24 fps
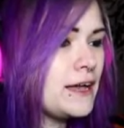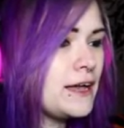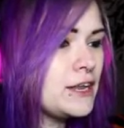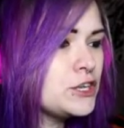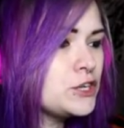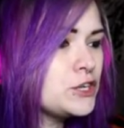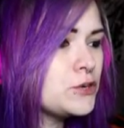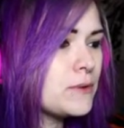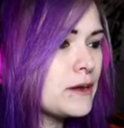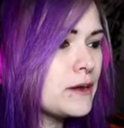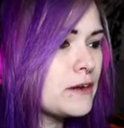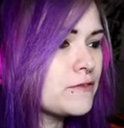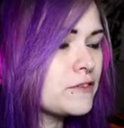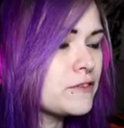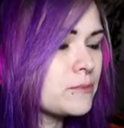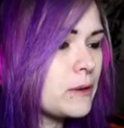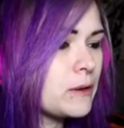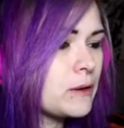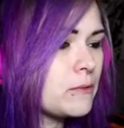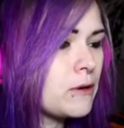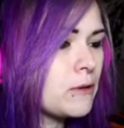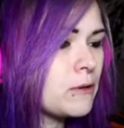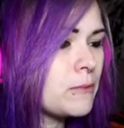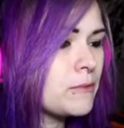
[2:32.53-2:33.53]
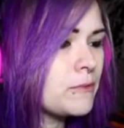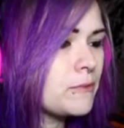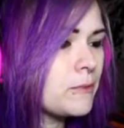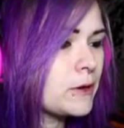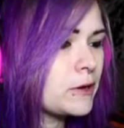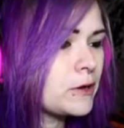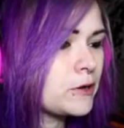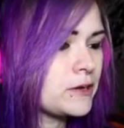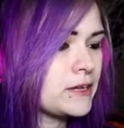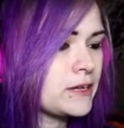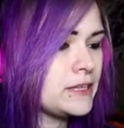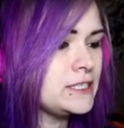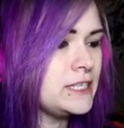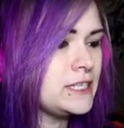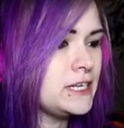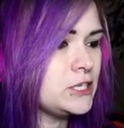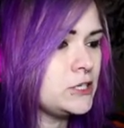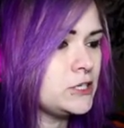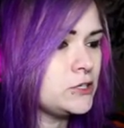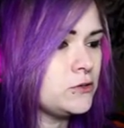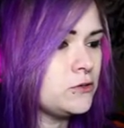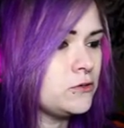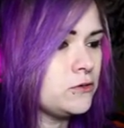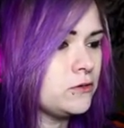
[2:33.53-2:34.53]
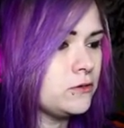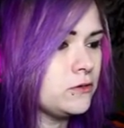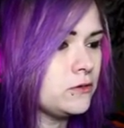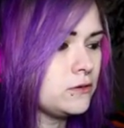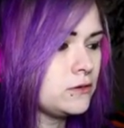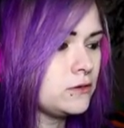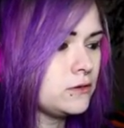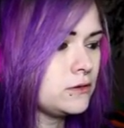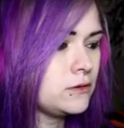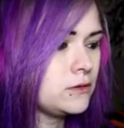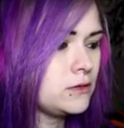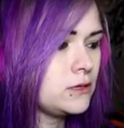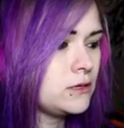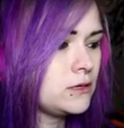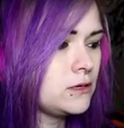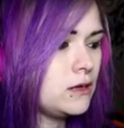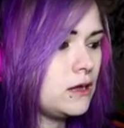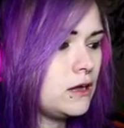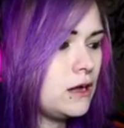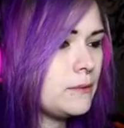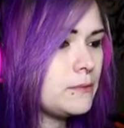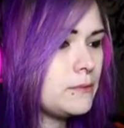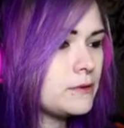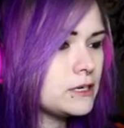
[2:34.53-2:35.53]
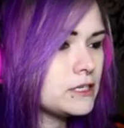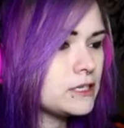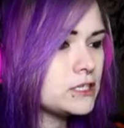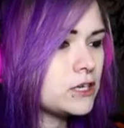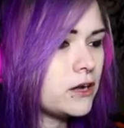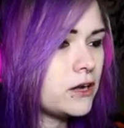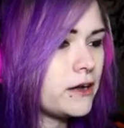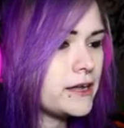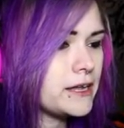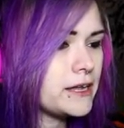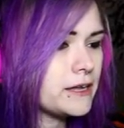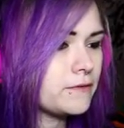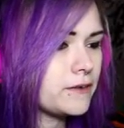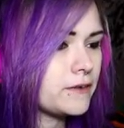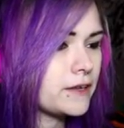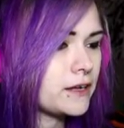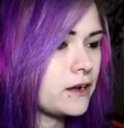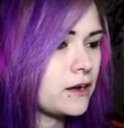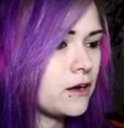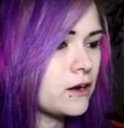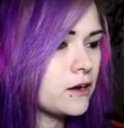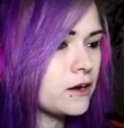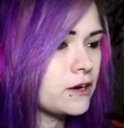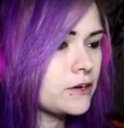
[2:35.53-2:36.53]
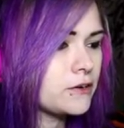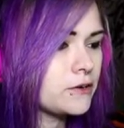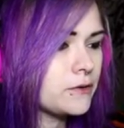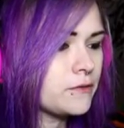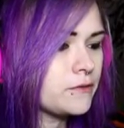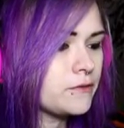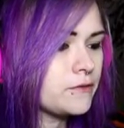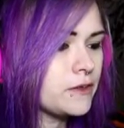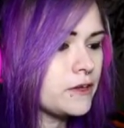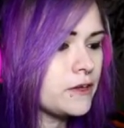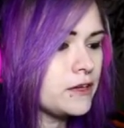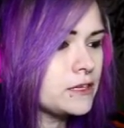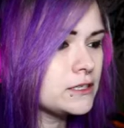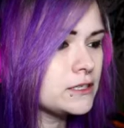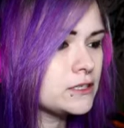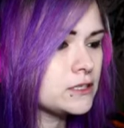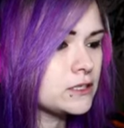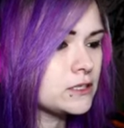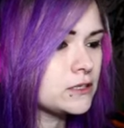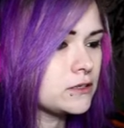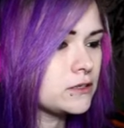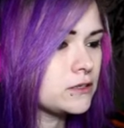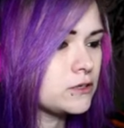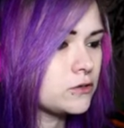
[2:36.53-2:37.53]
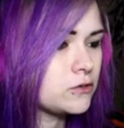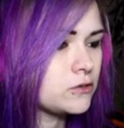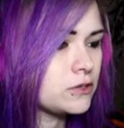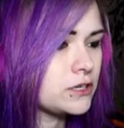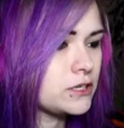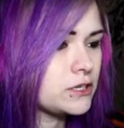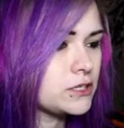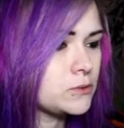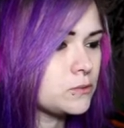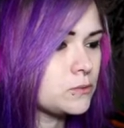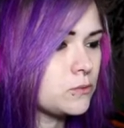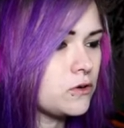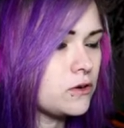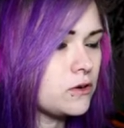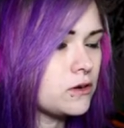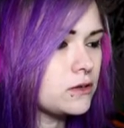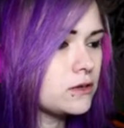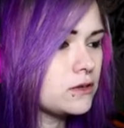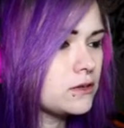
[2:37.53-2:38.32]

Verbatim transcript: and you went for my one with my cooking station on. I'm gonna die of, like, hunger and thirst and god knows what.